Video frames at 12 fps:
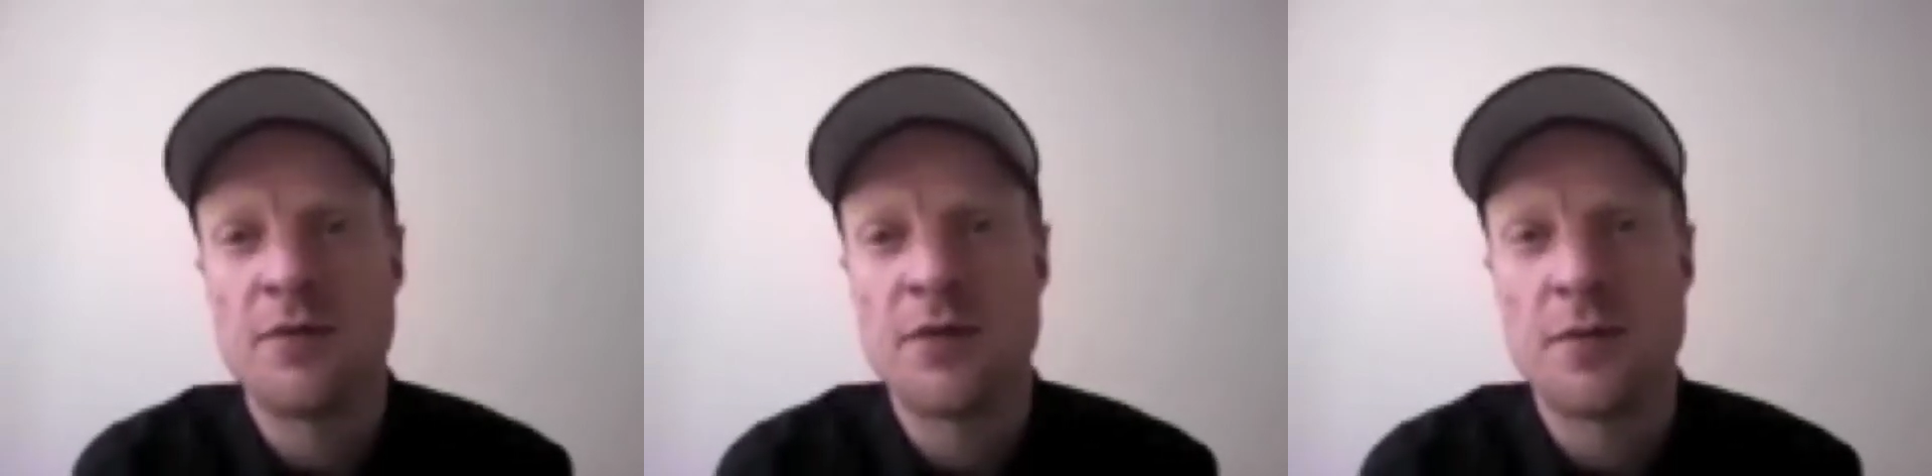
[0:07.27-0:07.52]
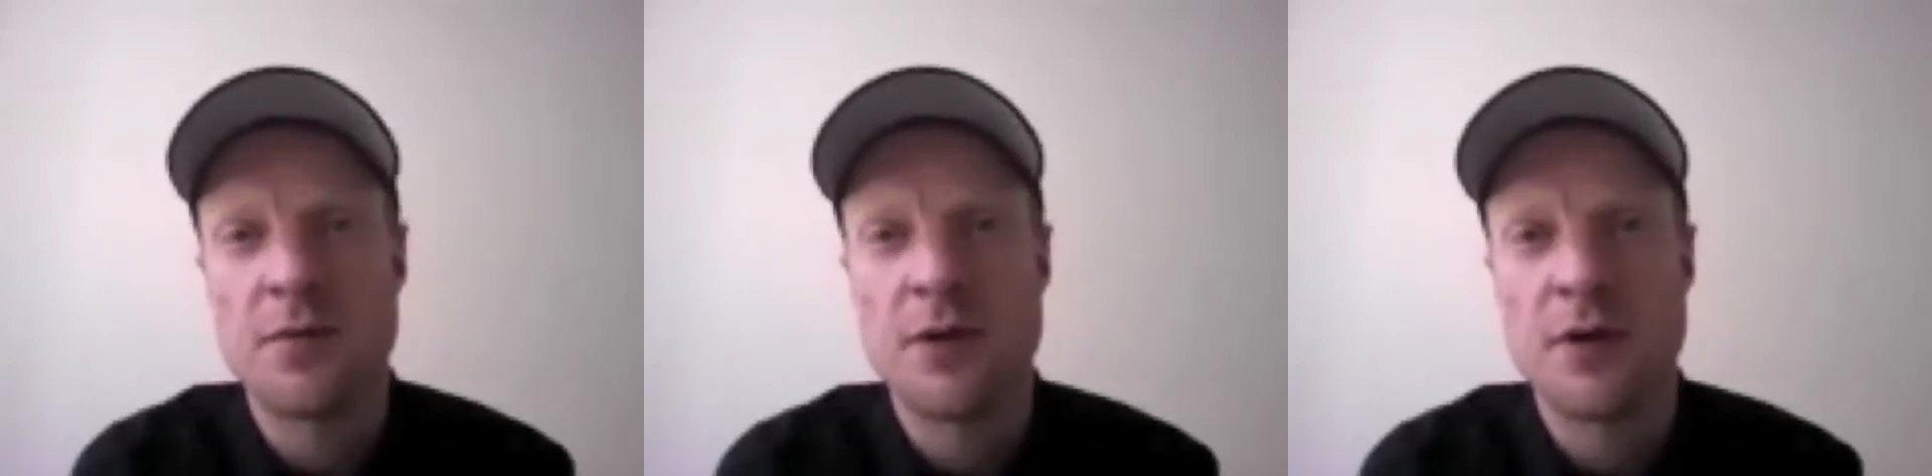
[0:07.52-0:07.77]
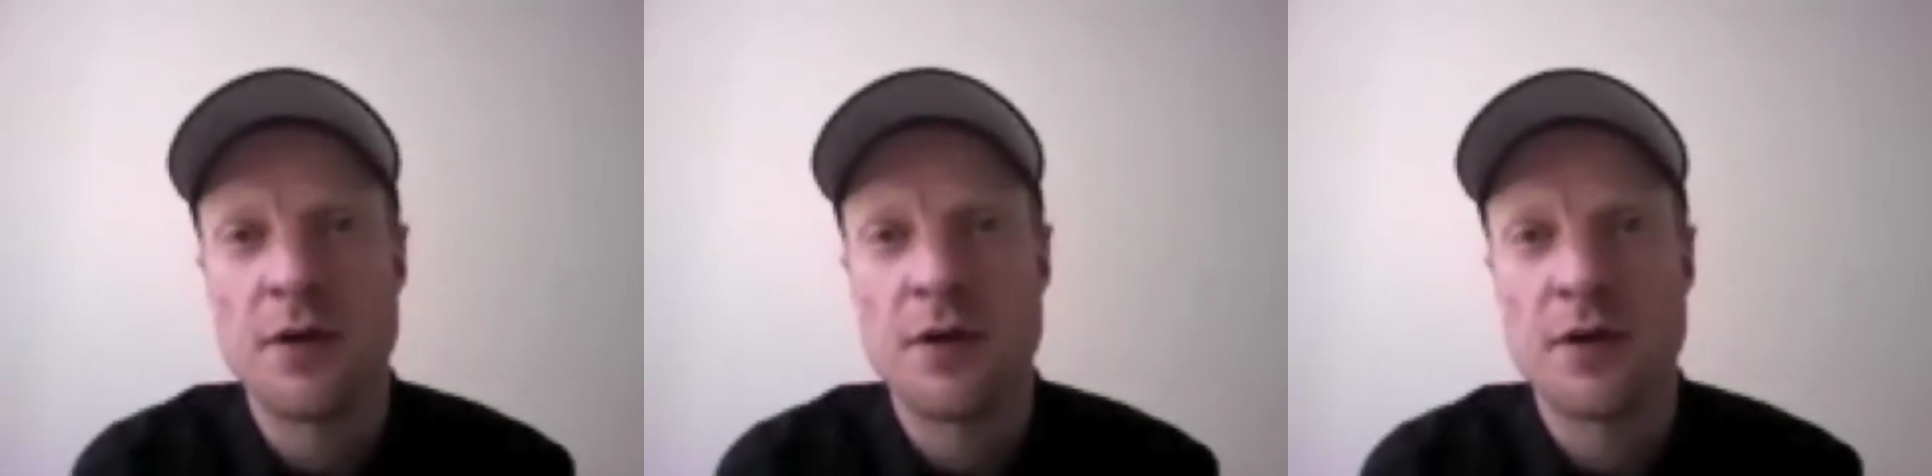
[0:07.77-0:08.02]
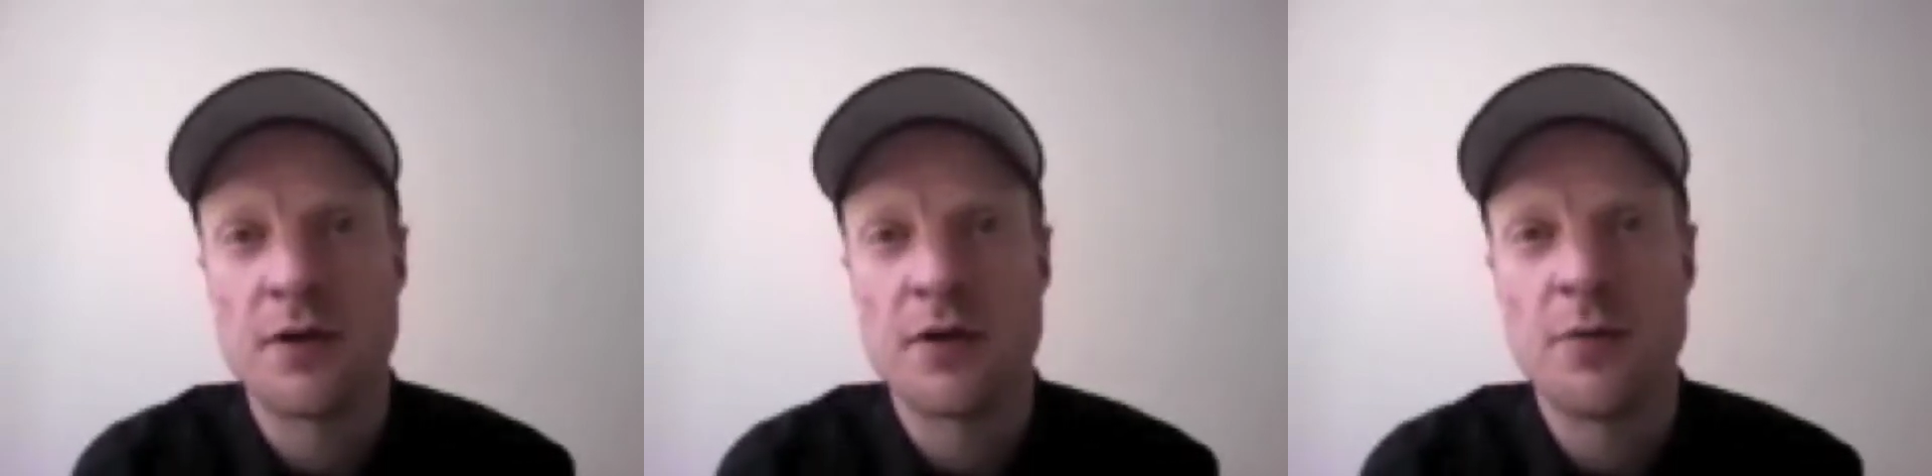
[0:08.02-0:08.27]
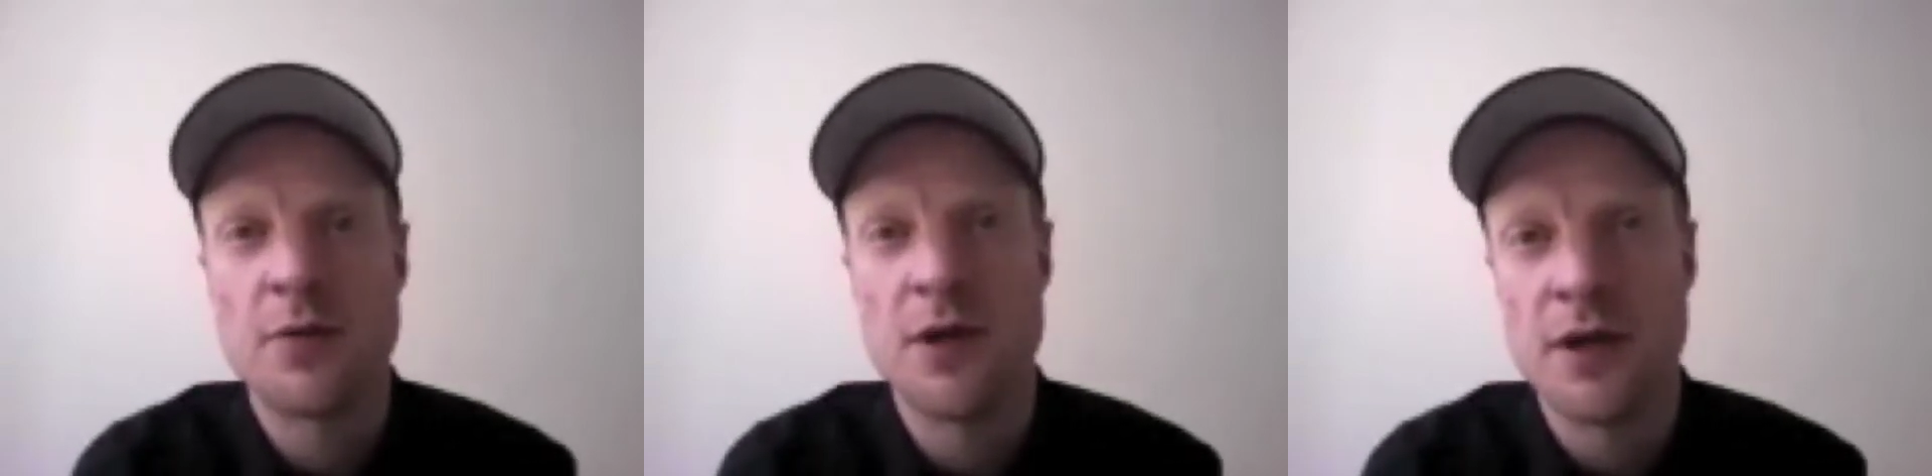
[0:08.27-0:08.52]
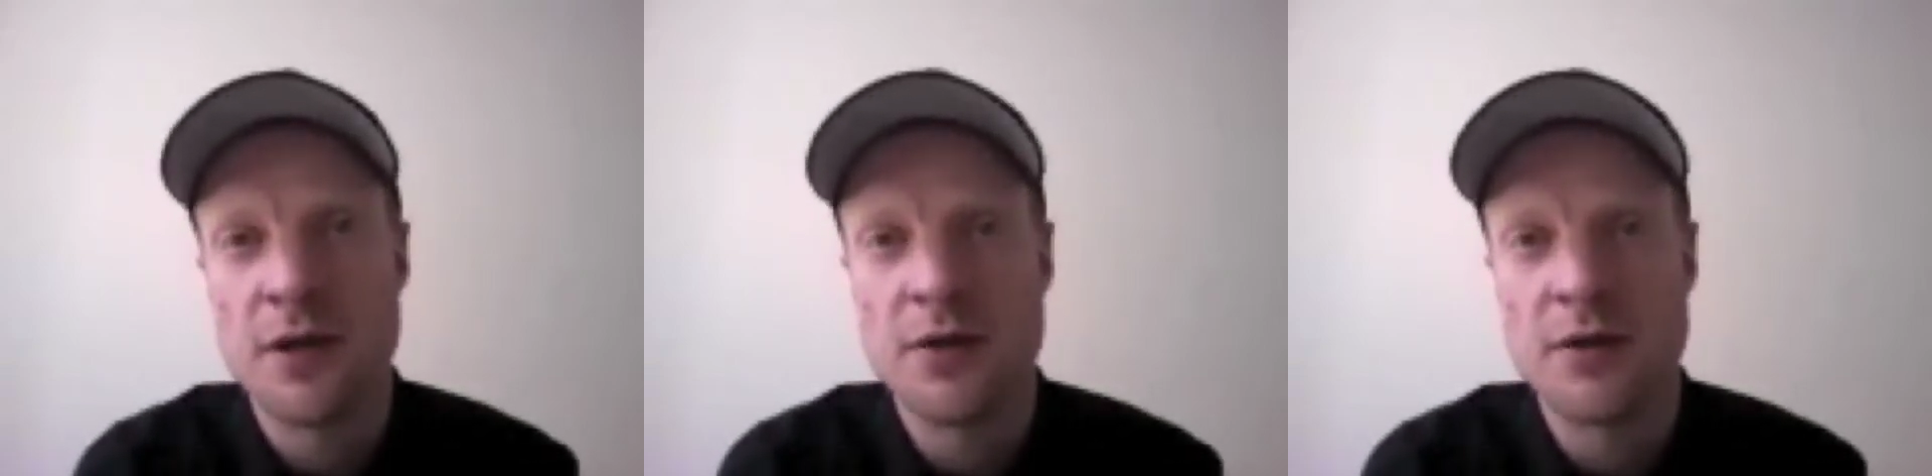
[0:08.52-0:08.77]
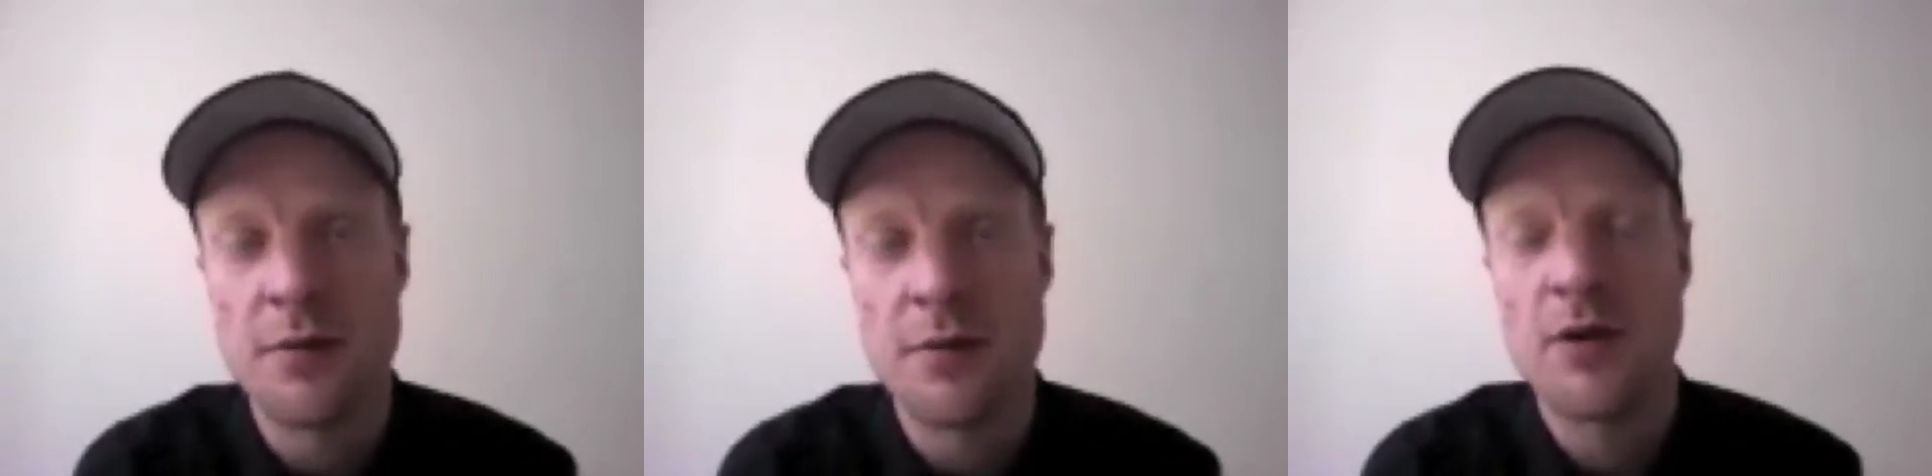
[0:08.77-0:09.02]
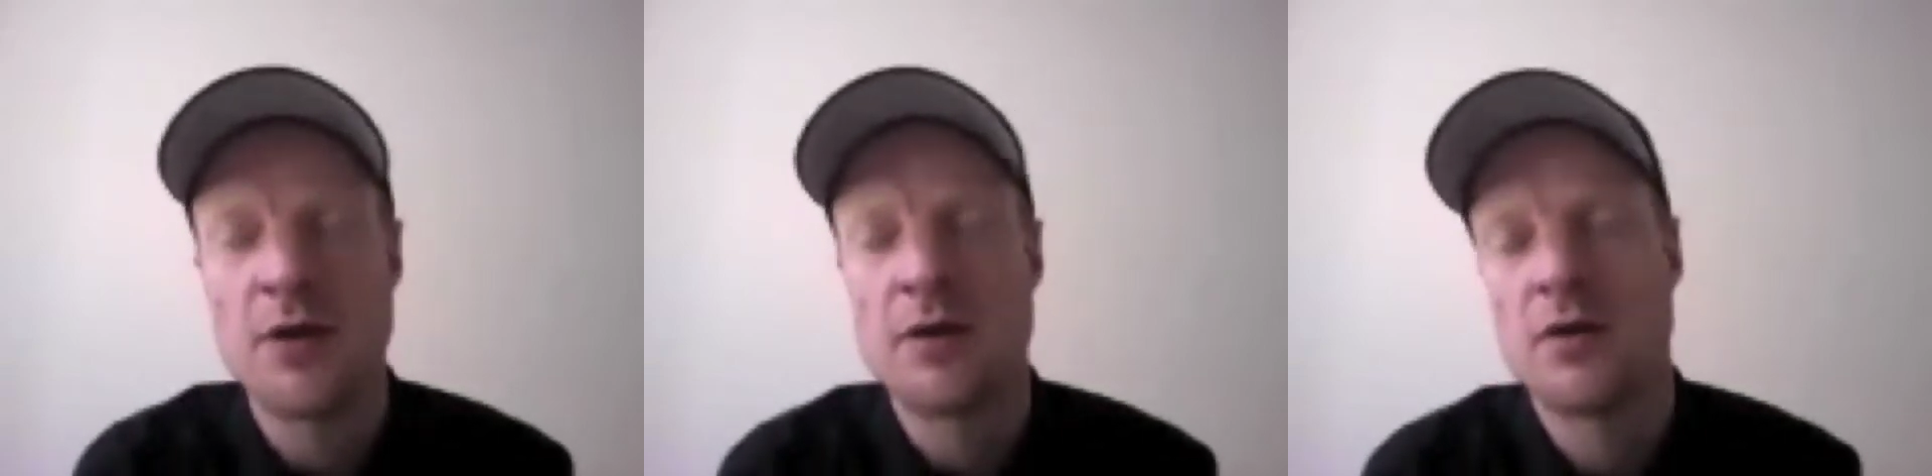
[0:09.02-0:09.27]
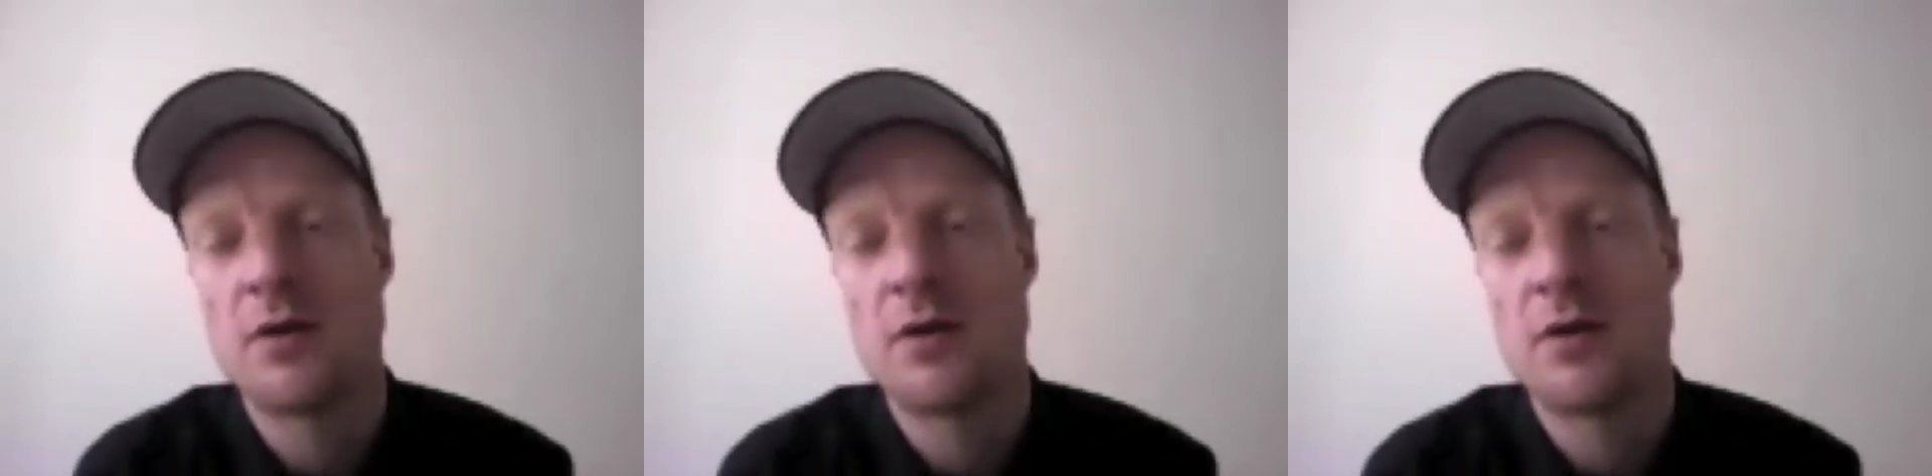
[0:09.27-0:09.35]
from Copenhagen, Denmark.